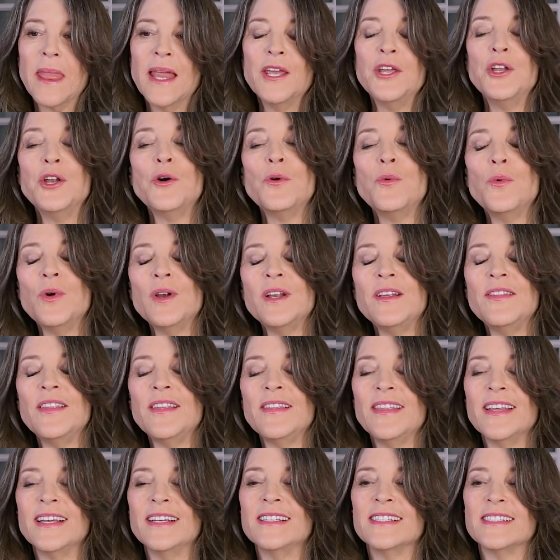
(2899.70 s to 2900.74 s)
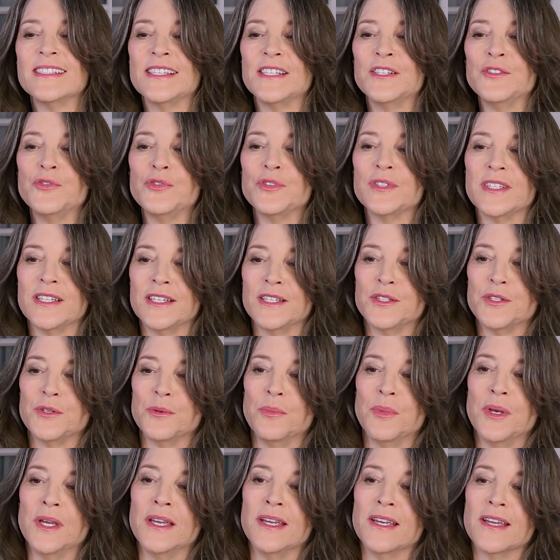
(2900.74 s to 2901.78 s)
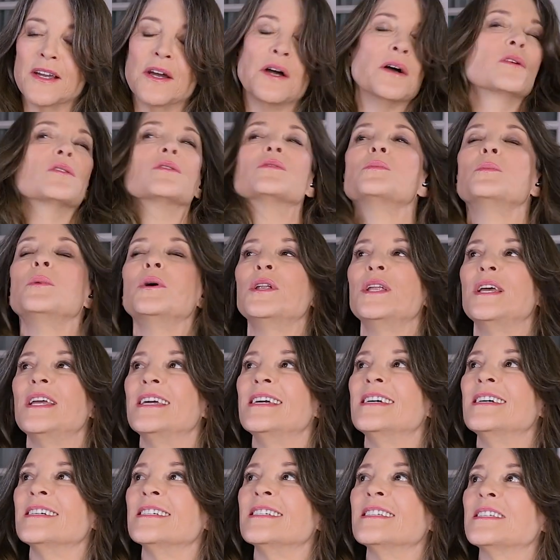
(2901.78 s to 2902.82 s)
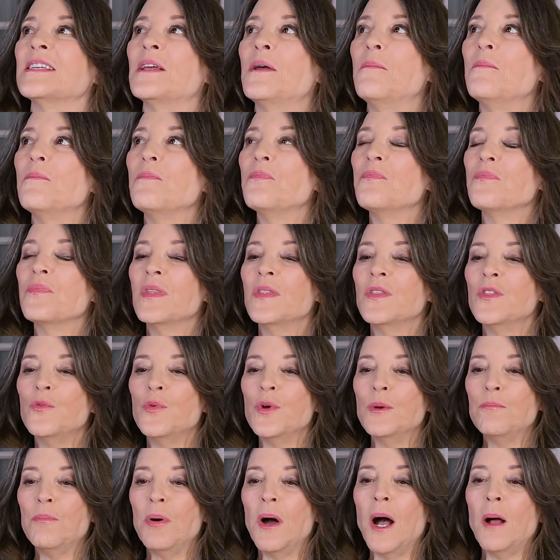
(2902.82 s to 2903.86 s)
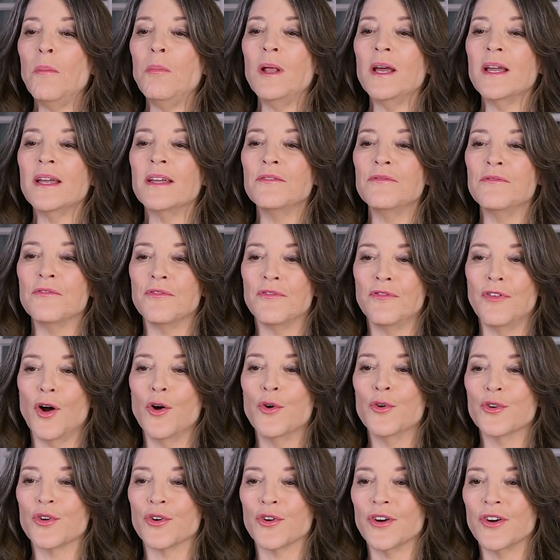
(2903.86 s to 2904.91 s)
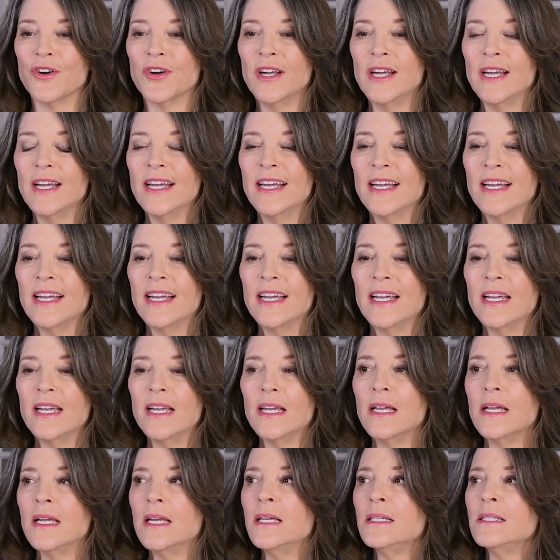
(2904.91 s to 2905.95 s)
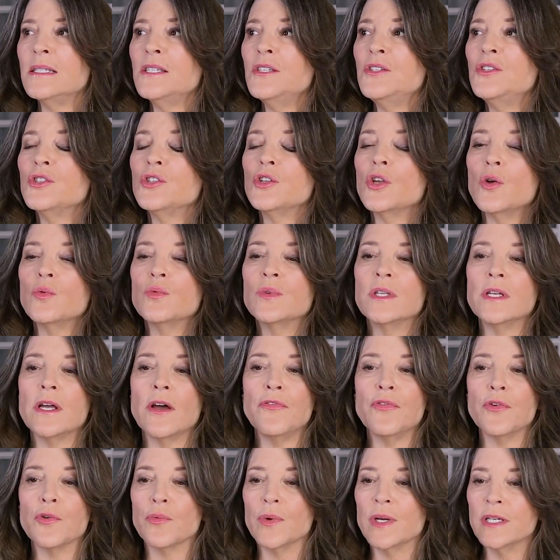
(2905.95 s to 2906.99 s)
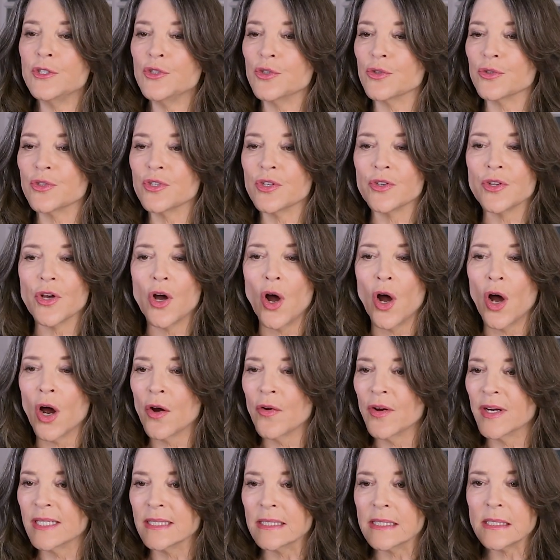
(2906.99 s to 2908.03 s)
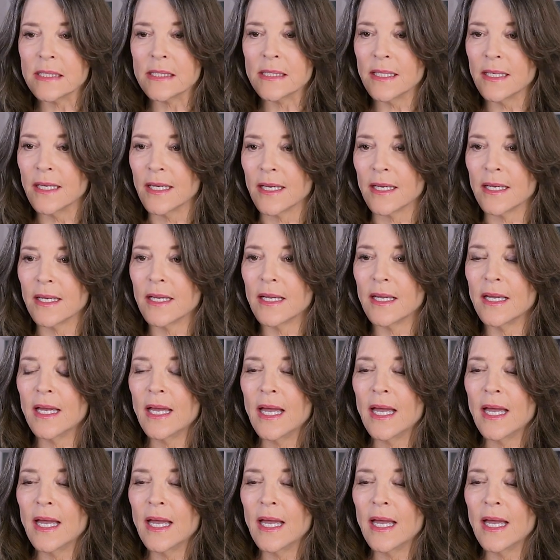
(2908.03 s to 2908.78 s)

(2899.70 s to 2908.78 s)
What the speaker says: One of the things that's interesting to me, Congressman, is the Republican voter isn't so deferential to the RNC